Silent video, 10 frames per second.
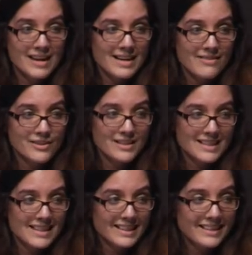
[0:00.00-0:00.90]
I'd ever
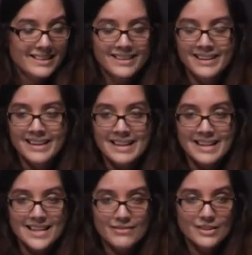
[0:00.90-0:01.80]
seen,
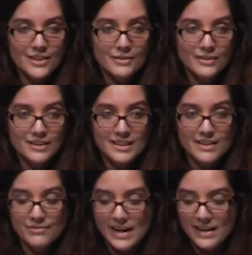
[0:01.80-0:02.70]
even though it looked
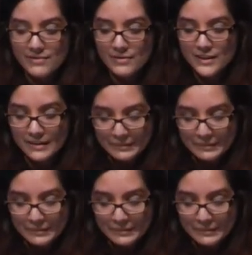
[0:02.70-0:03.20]
like Frankenfoot.